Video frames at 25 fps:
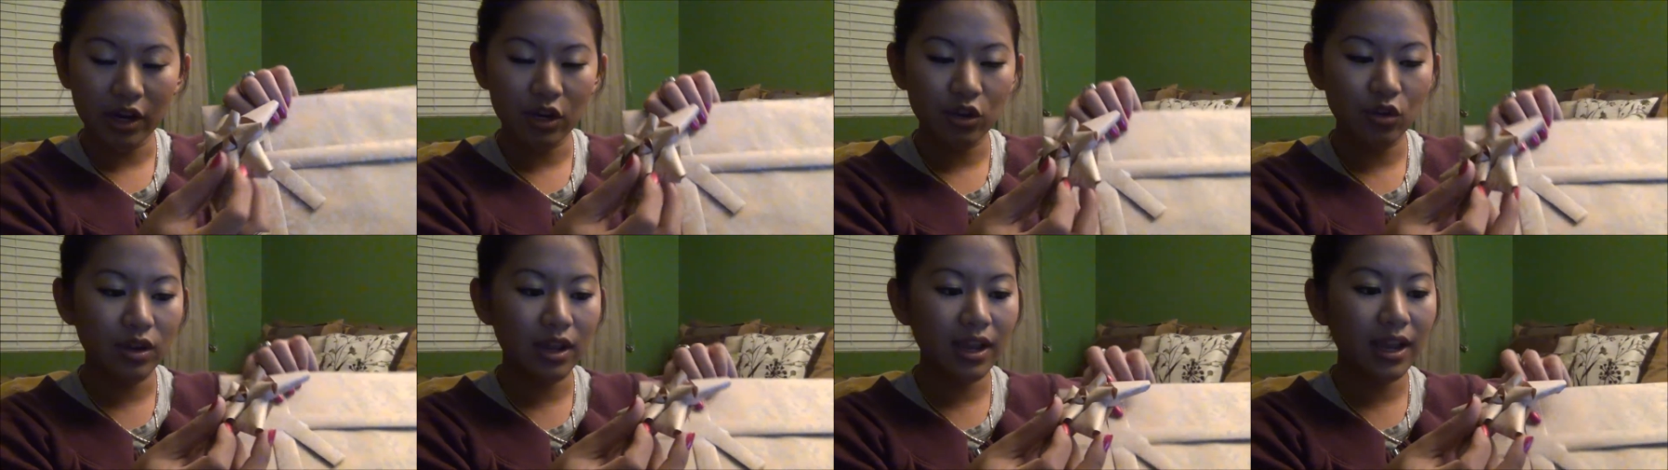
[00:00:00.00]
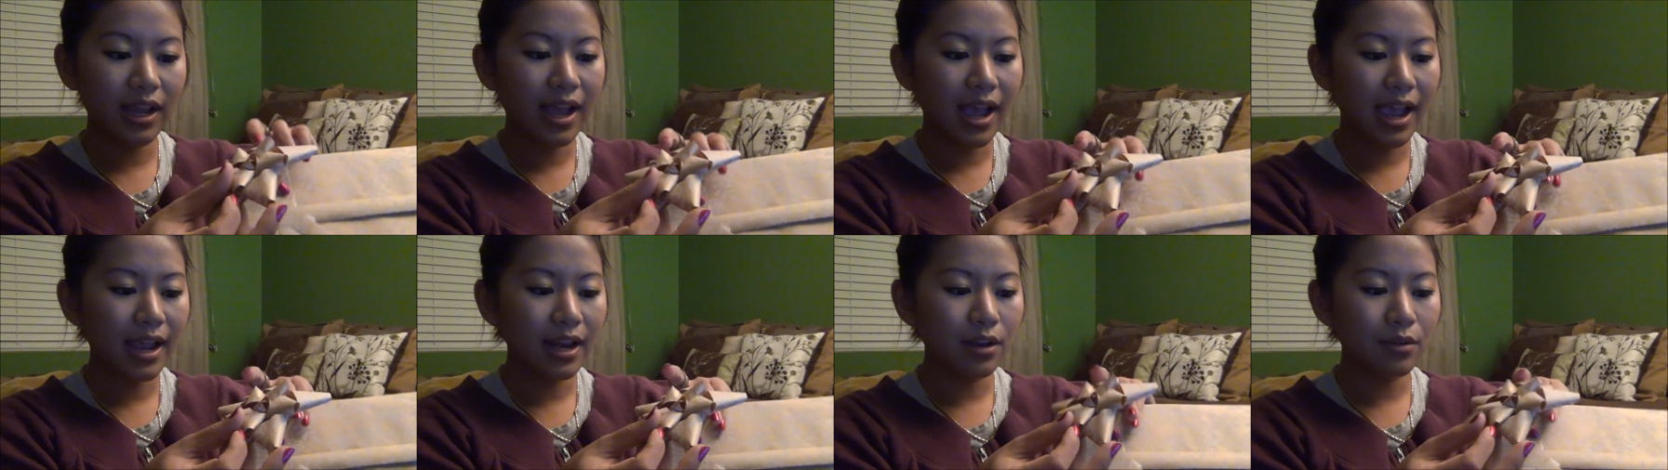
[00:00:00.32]
and you
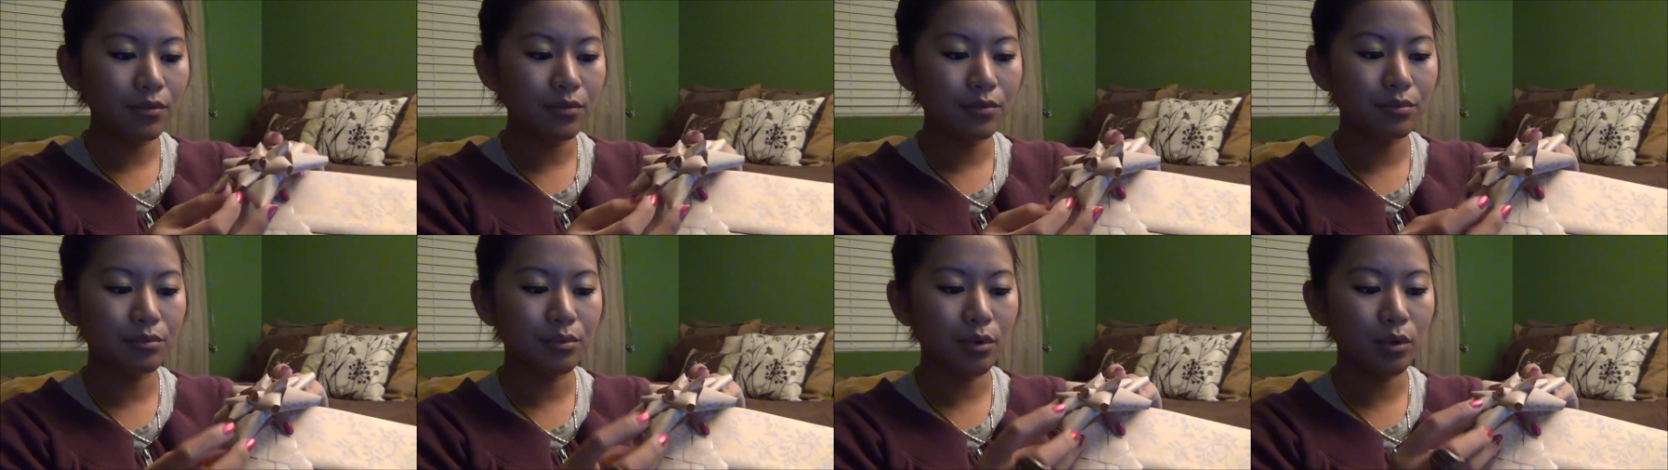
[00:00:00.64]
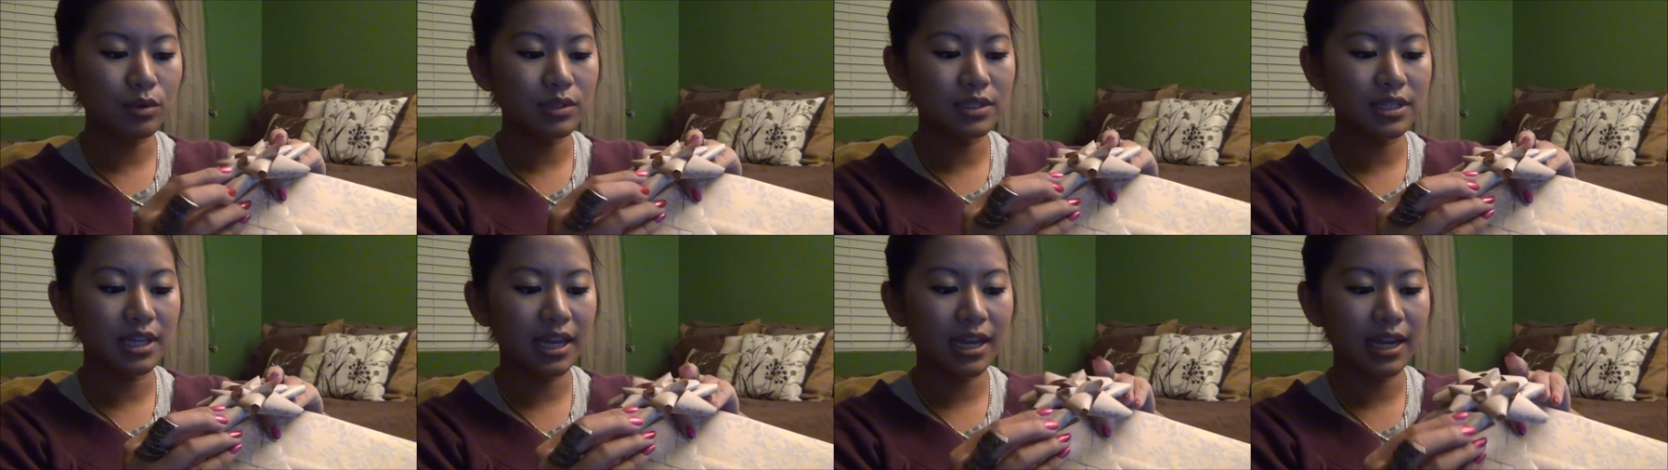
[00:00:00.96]
can kind of
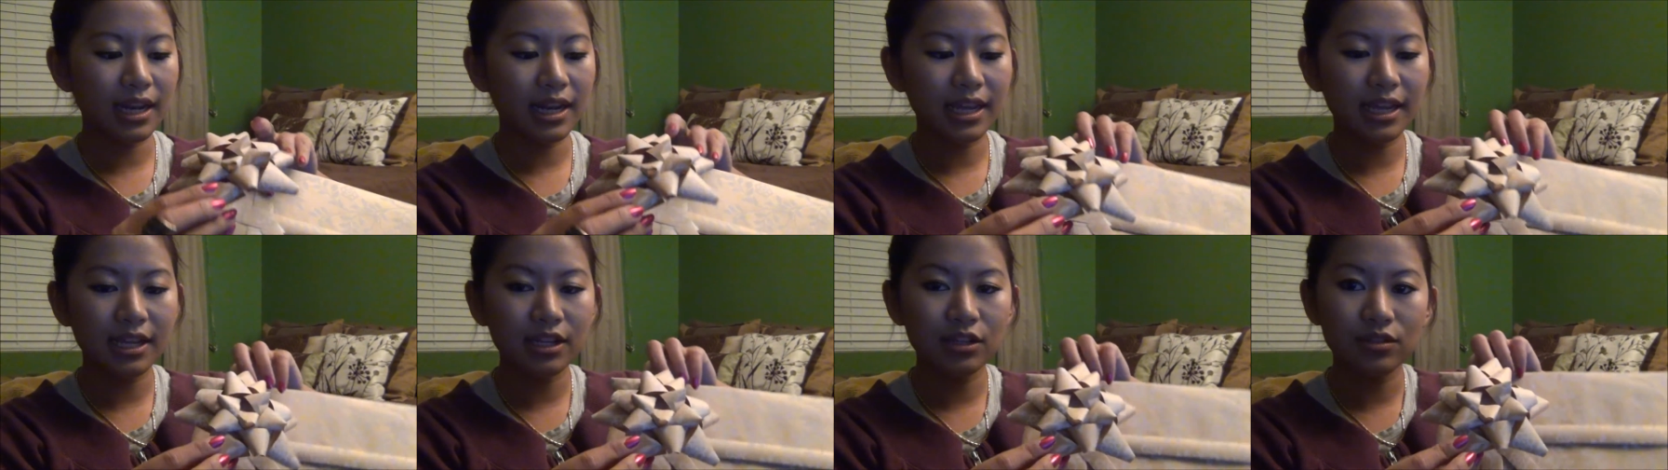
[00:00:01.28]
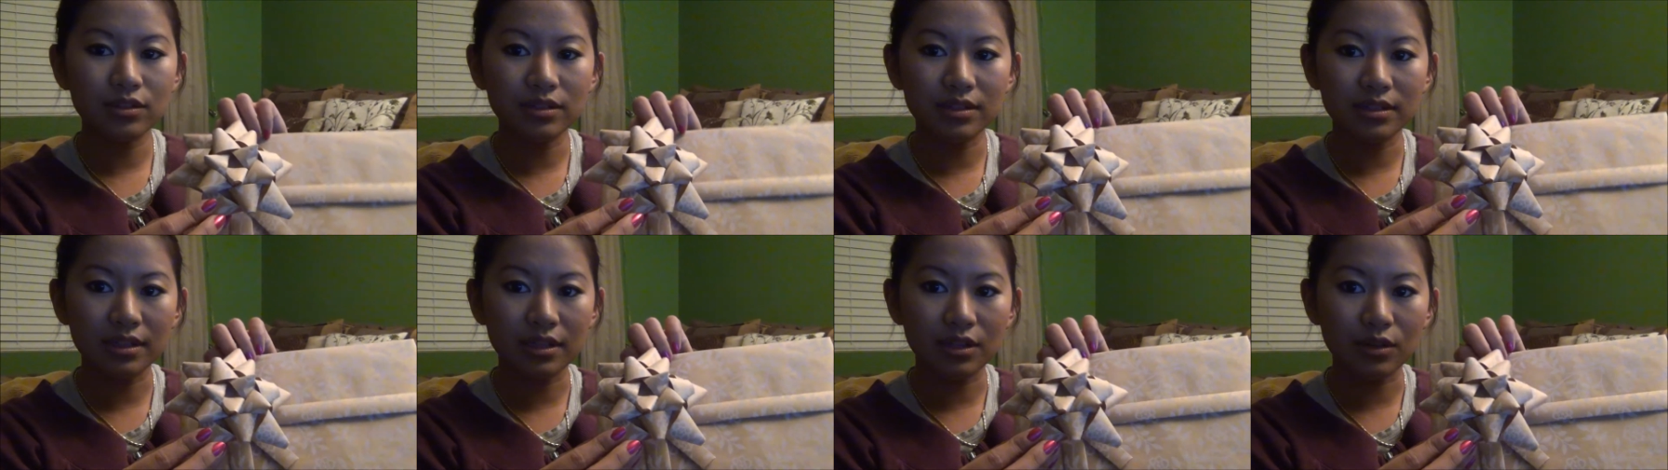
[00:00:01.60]
rotate it
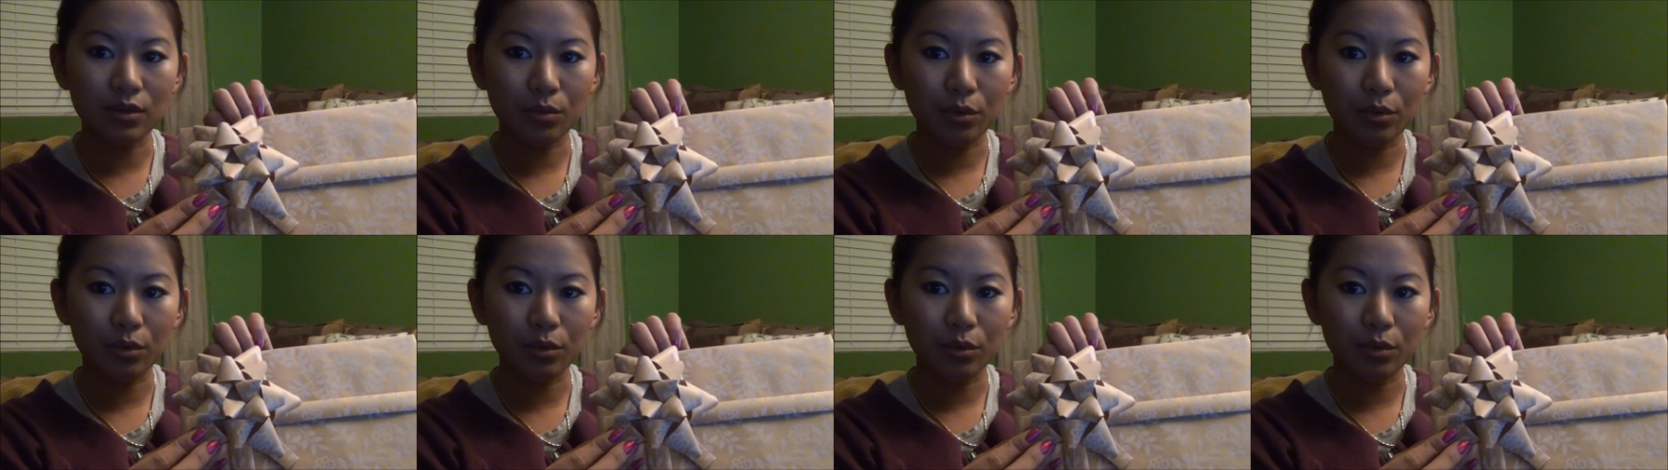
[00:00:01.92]
to see